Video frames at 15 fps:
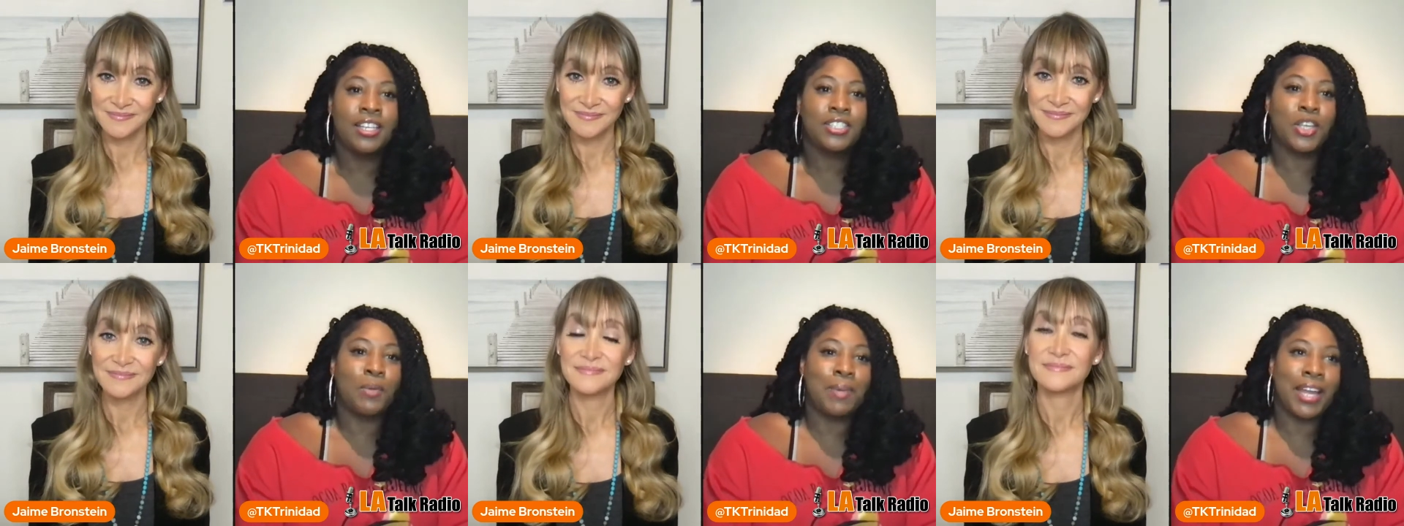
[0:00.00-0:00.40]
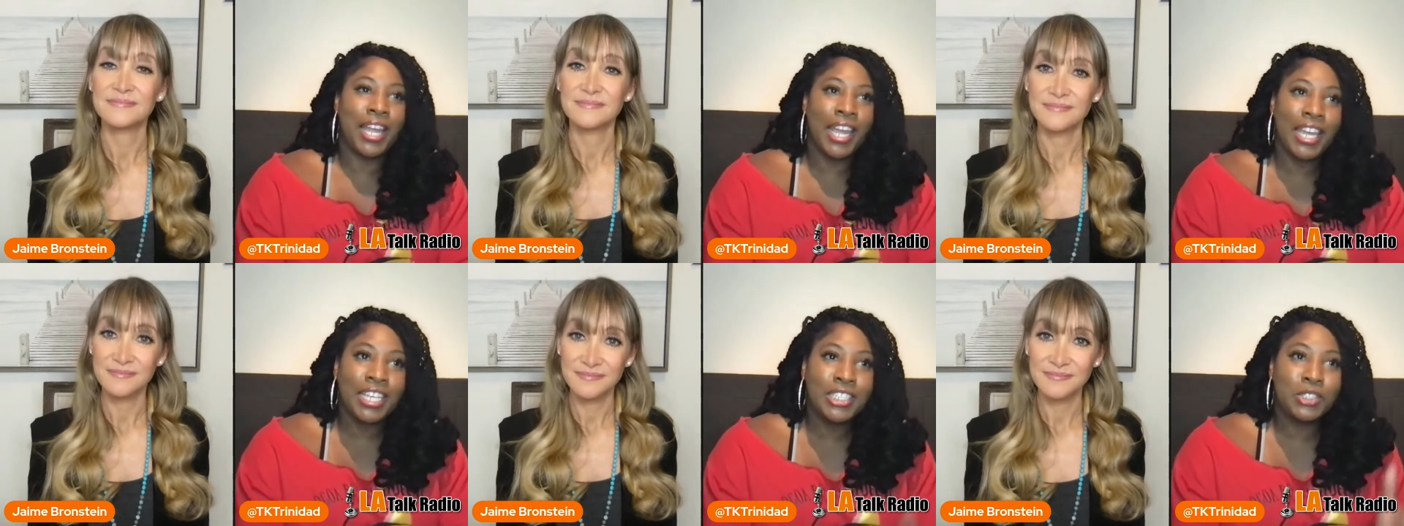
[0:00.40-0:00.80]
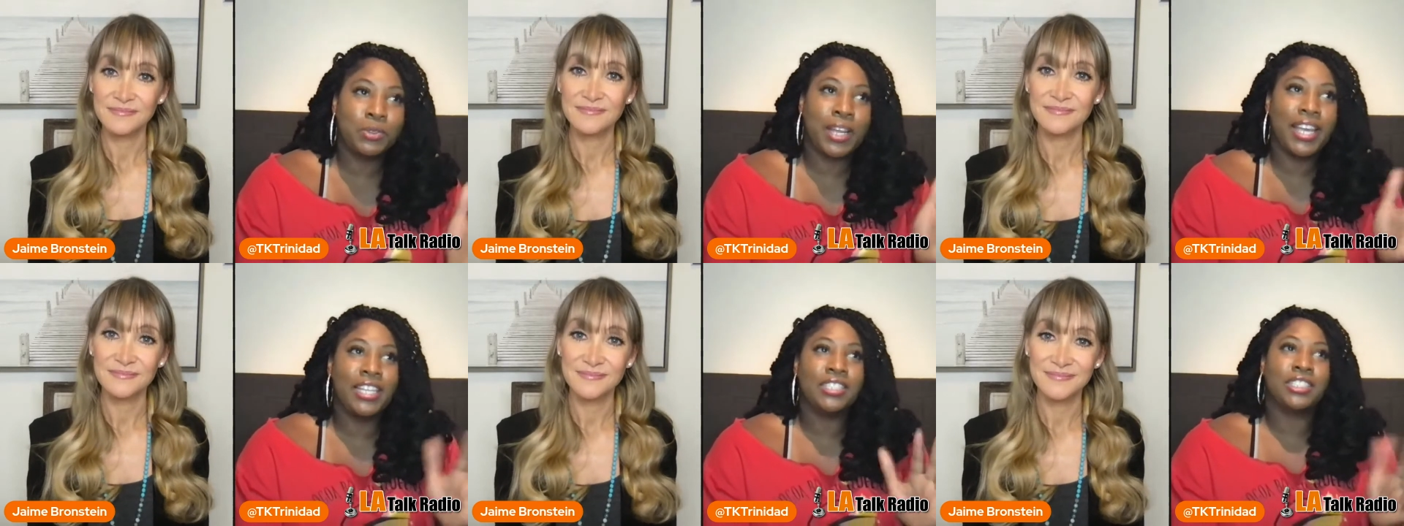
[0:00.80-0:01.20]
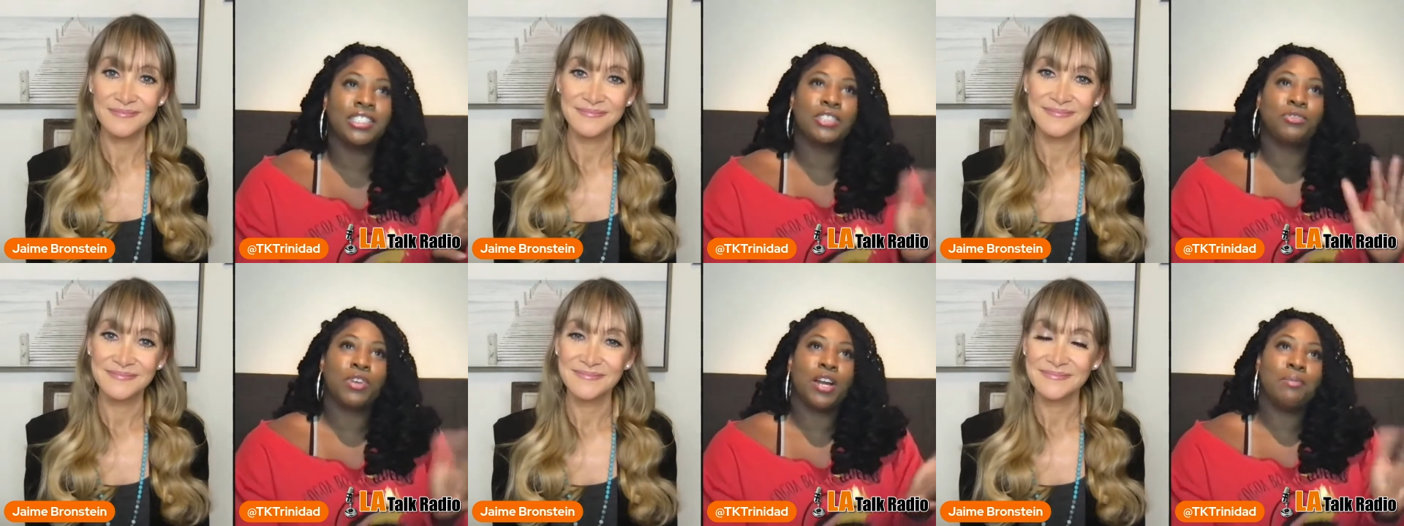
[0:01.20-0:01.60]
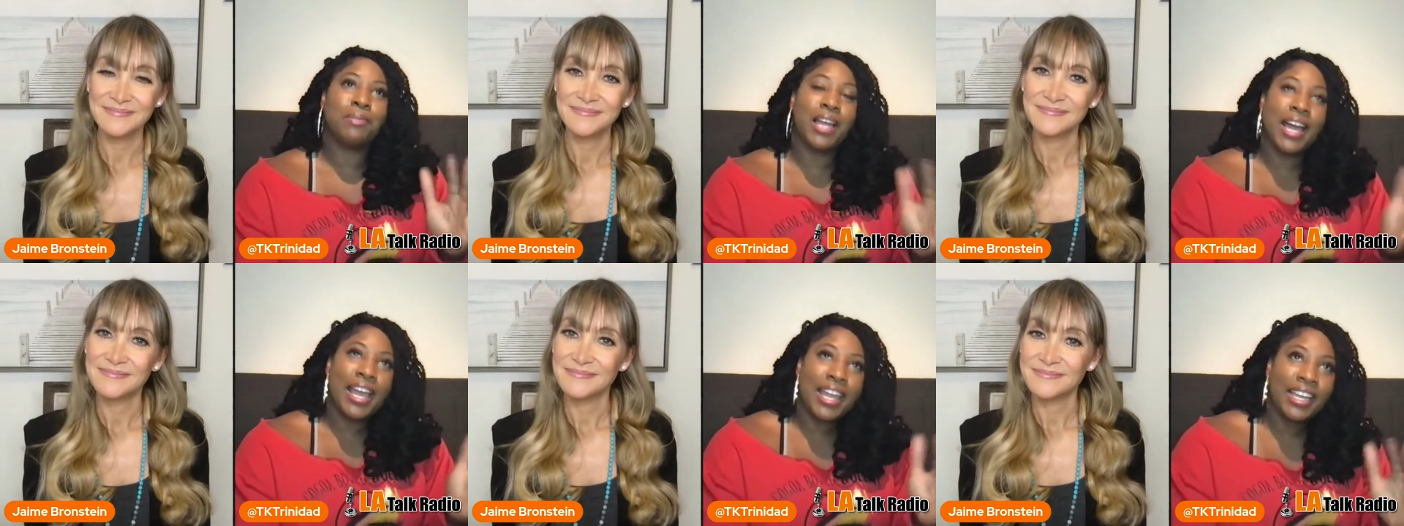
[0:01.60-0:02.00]
Speaker 1: So my age range is from
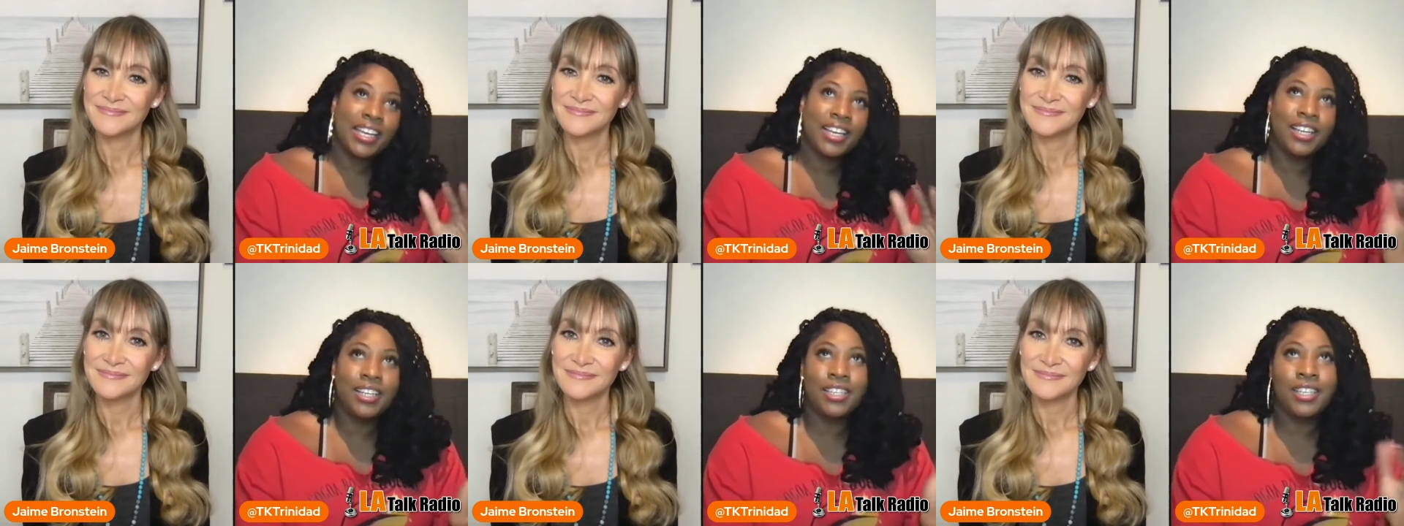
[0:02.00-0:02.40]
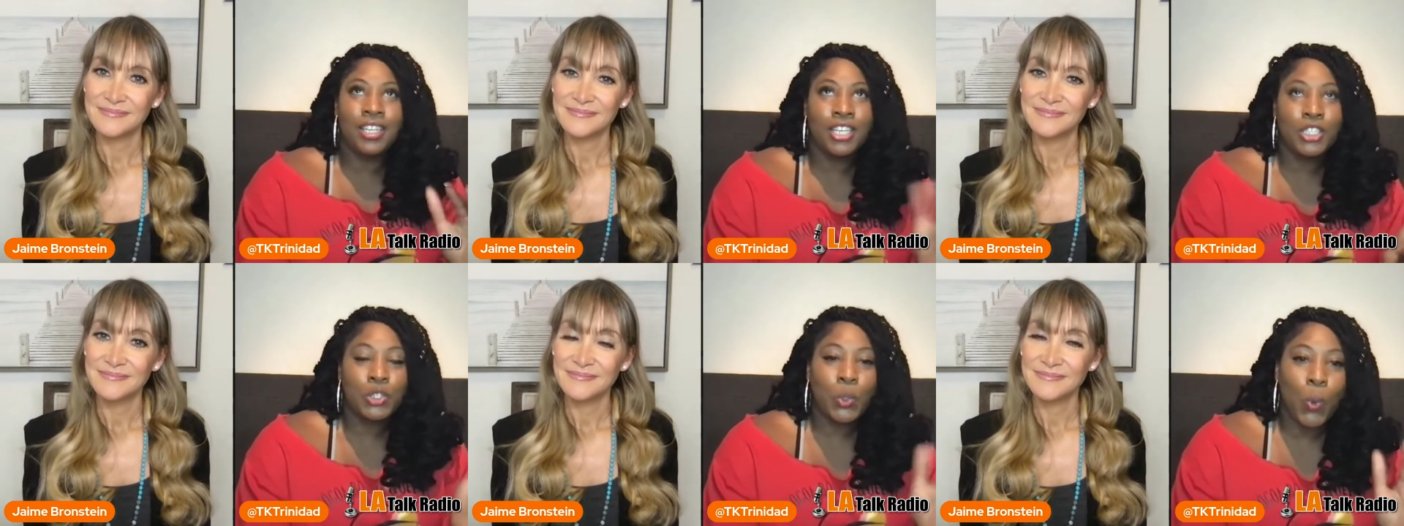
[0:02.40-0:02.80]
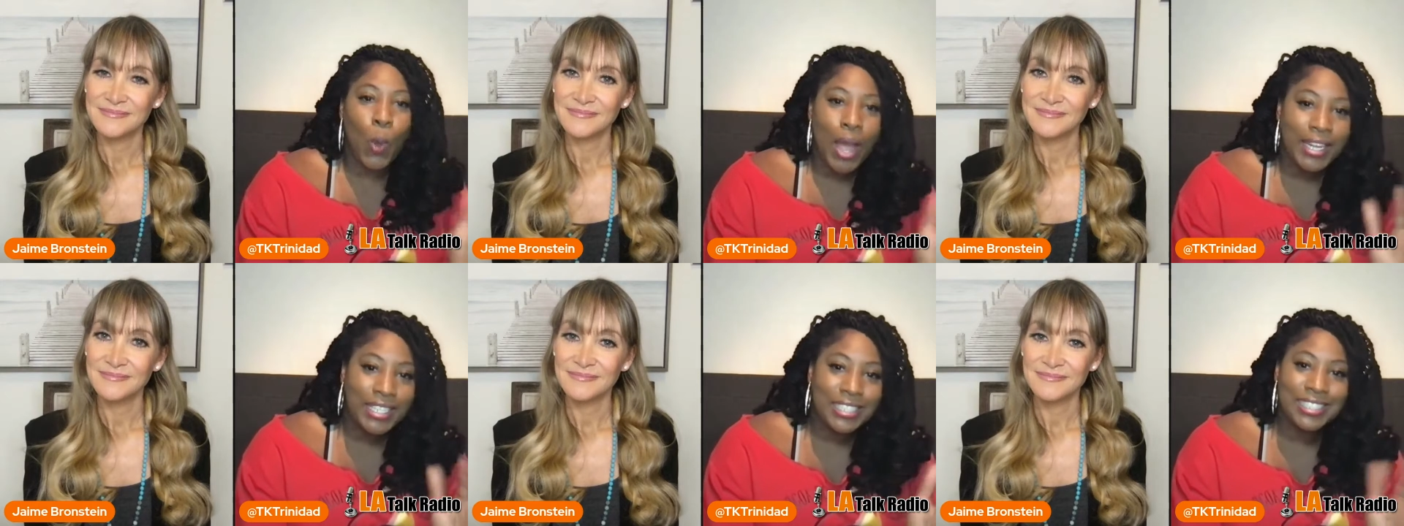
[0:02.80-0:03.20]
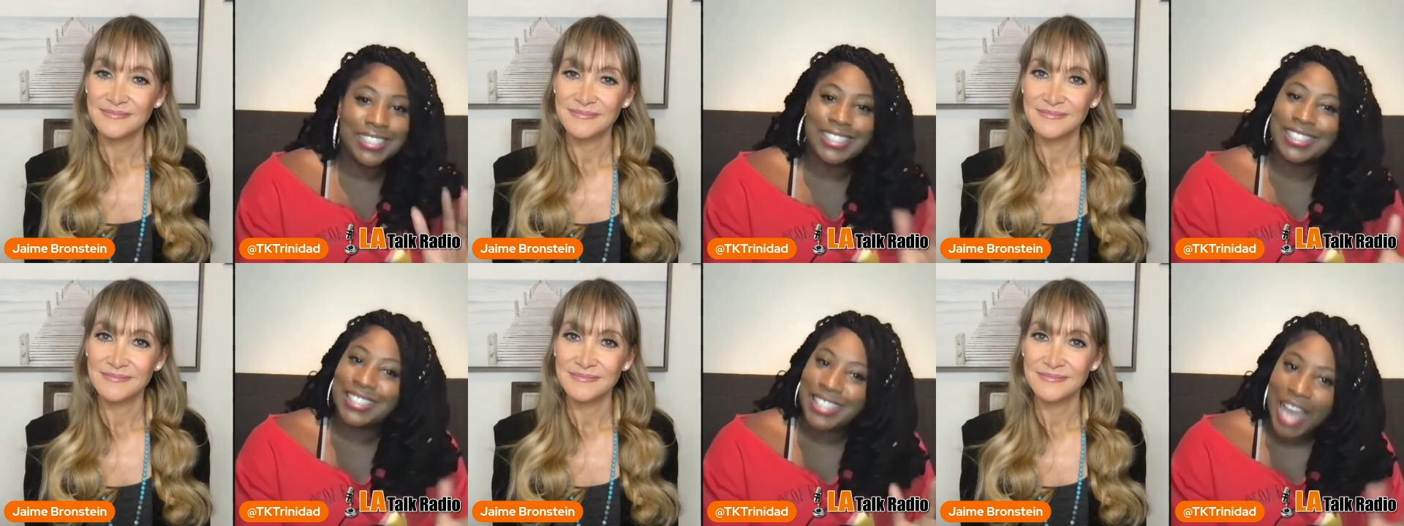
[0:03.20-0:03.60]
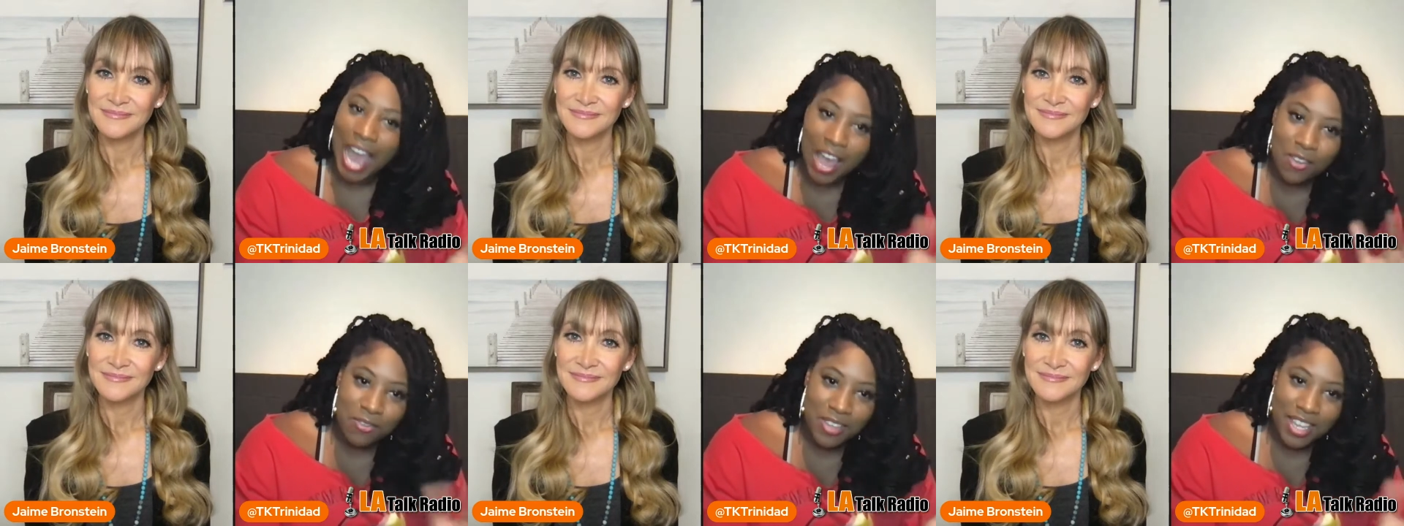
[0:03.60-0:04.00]
like
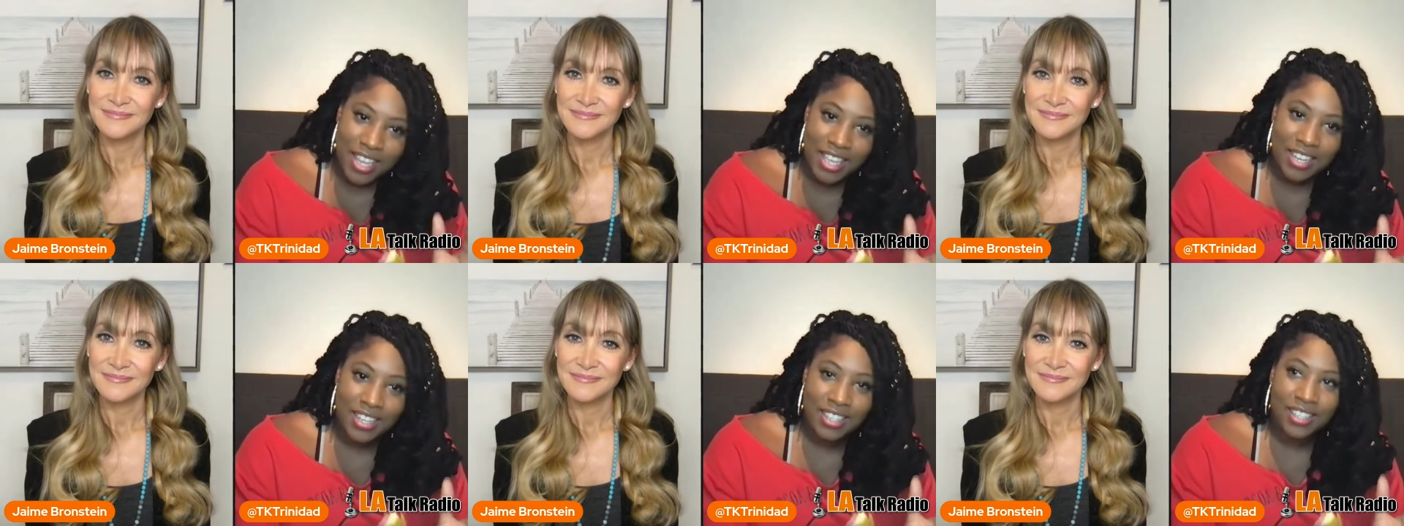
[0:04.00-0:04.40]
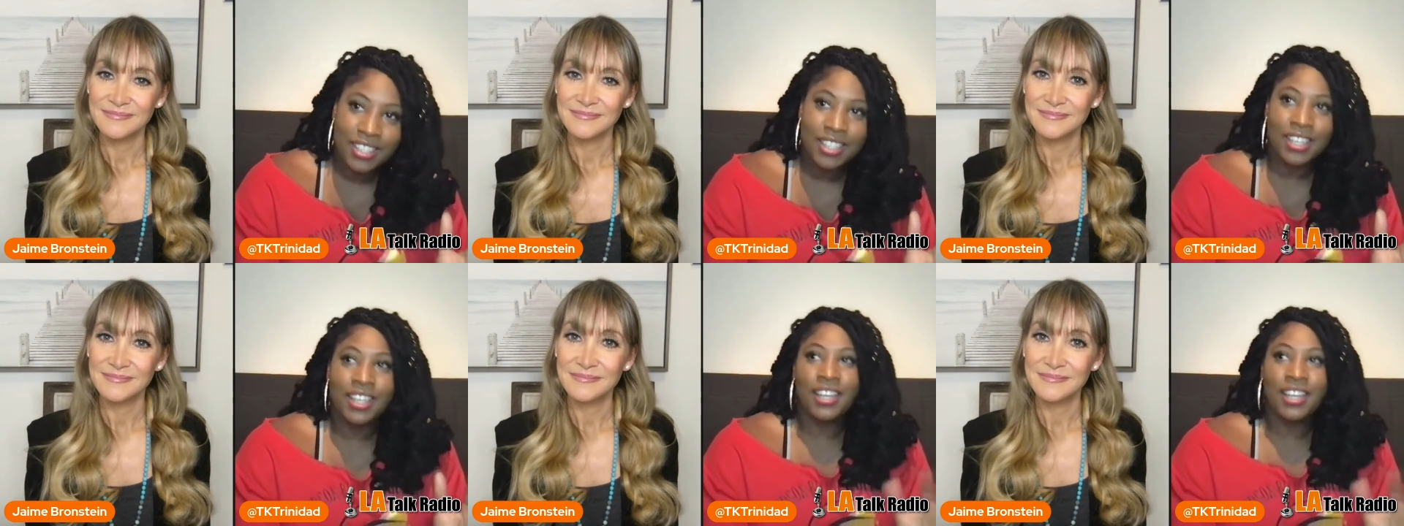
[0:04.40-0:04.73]
27